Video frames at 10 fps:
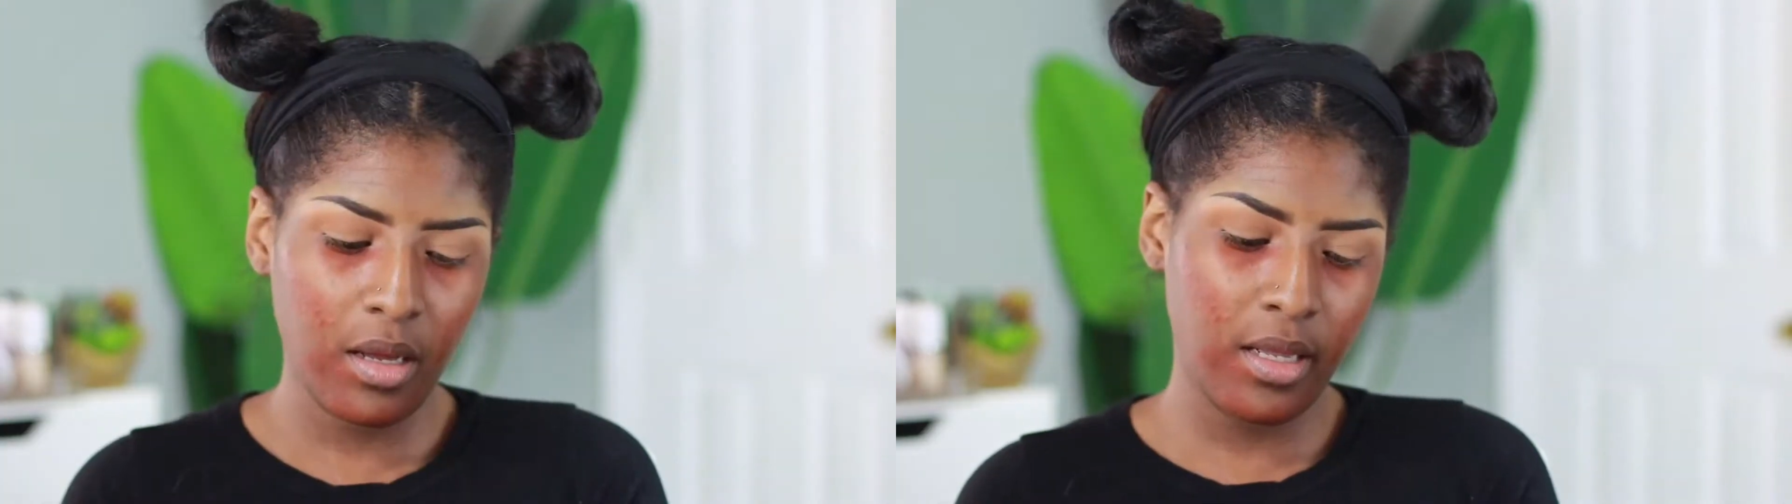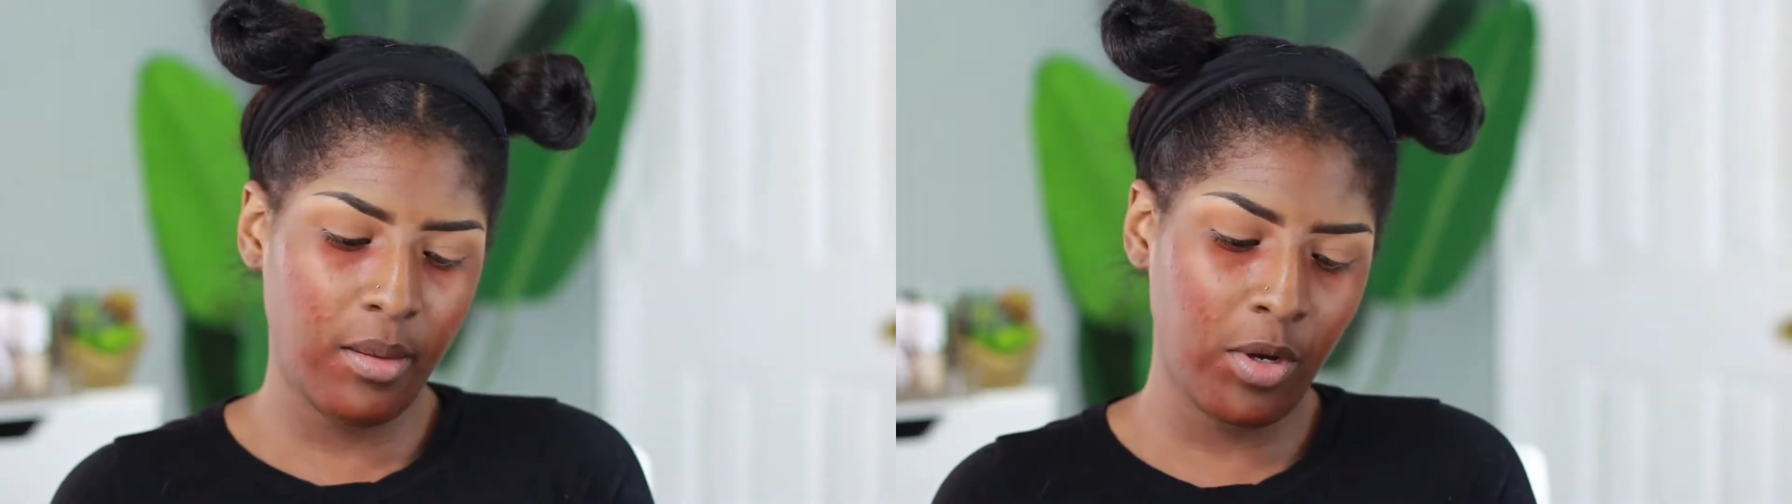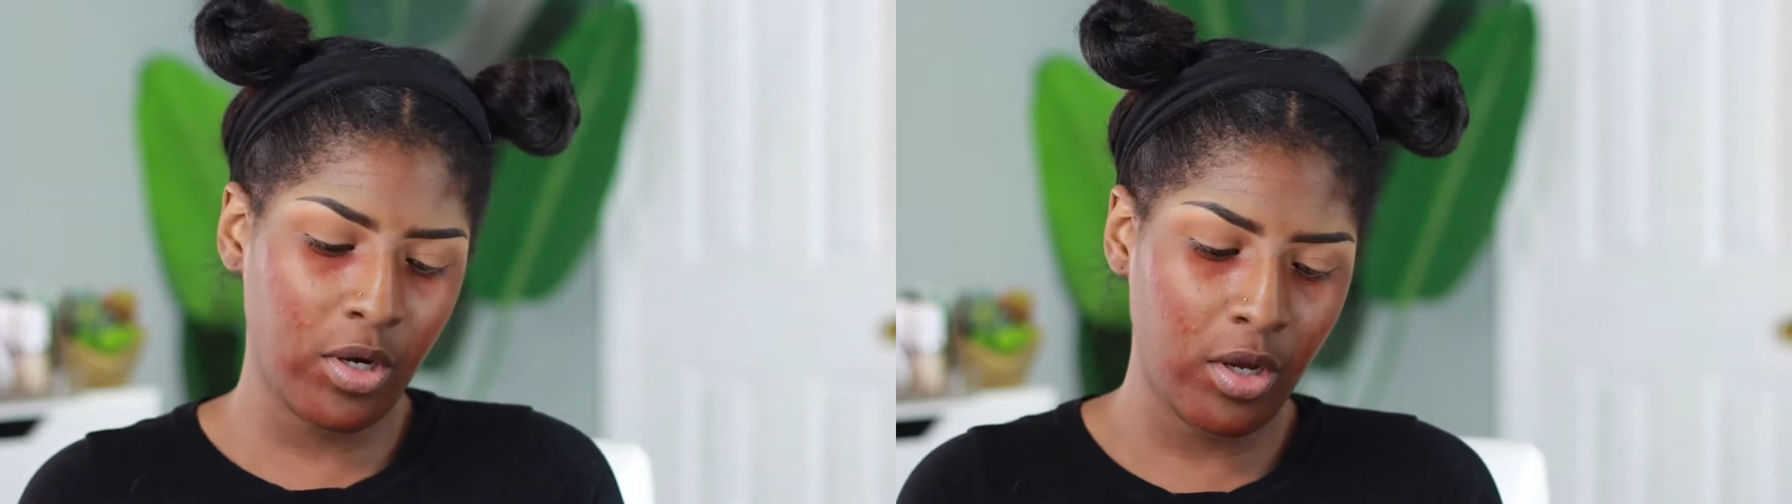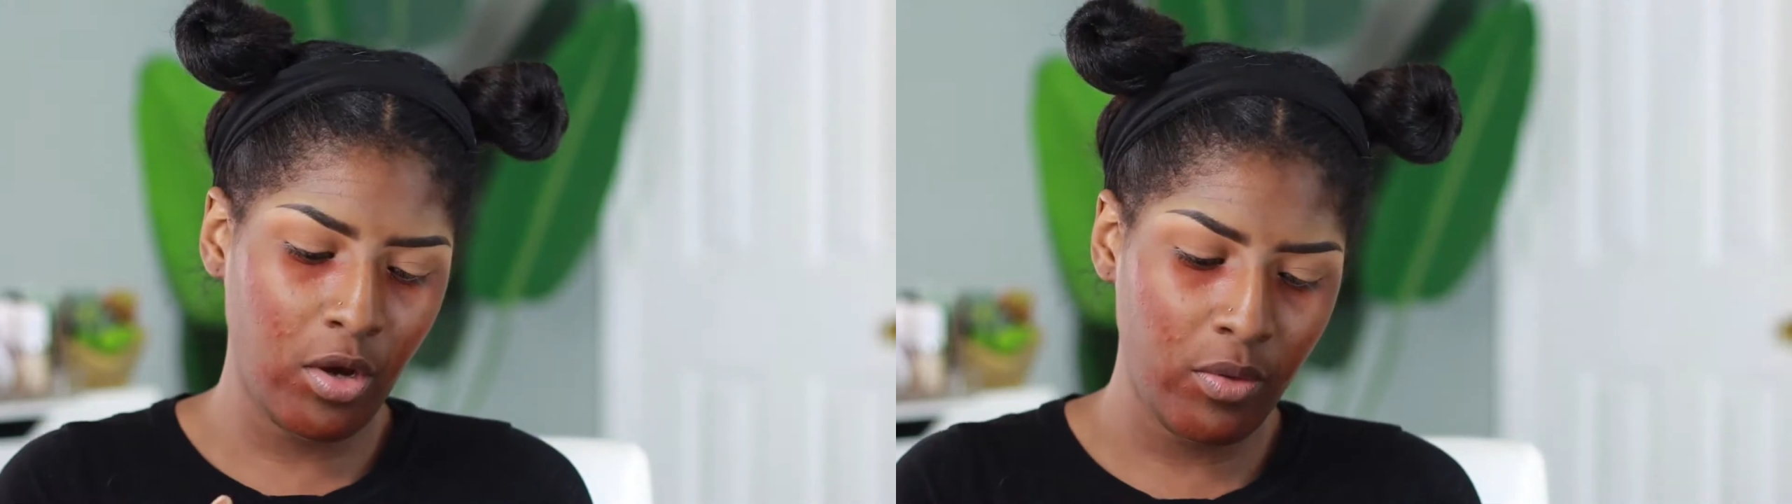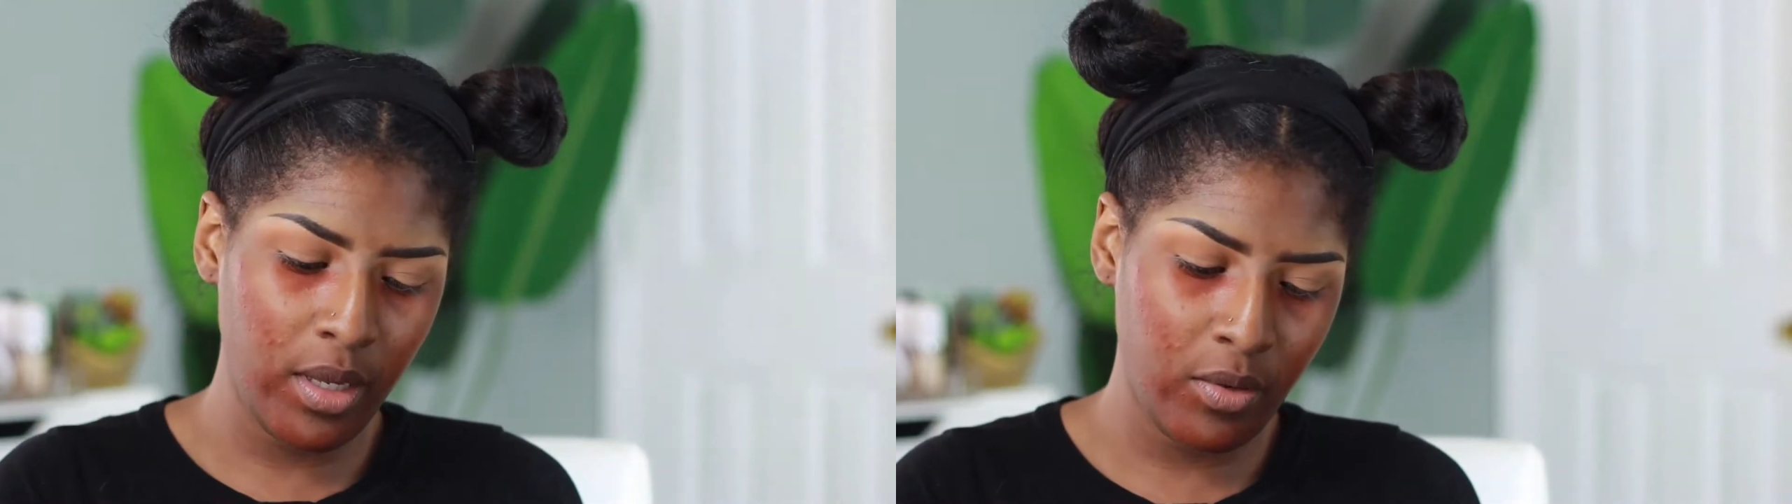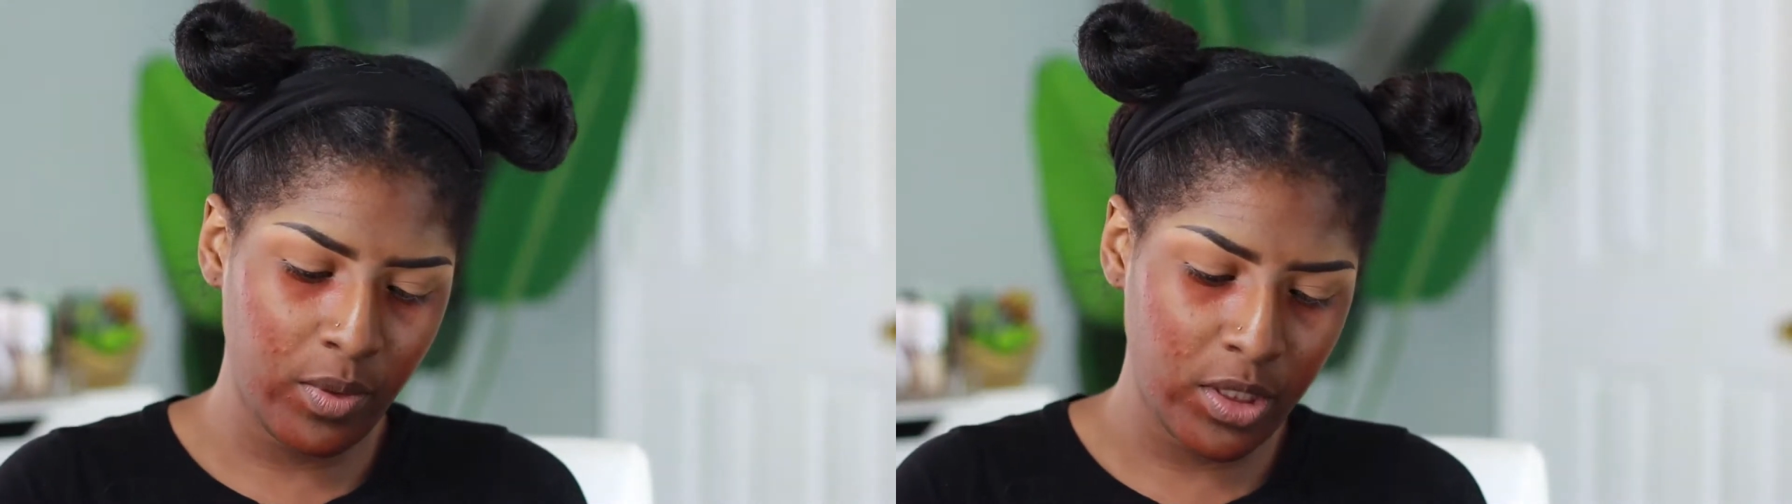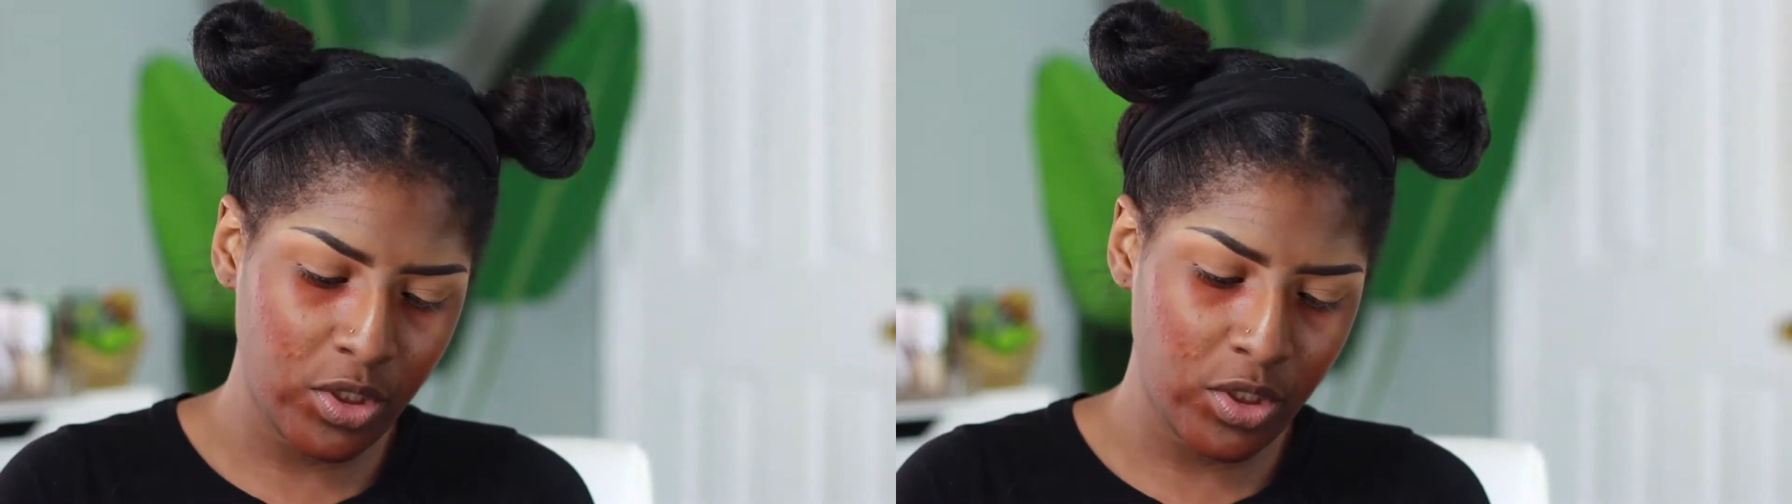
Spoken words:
And I'm gonna go in with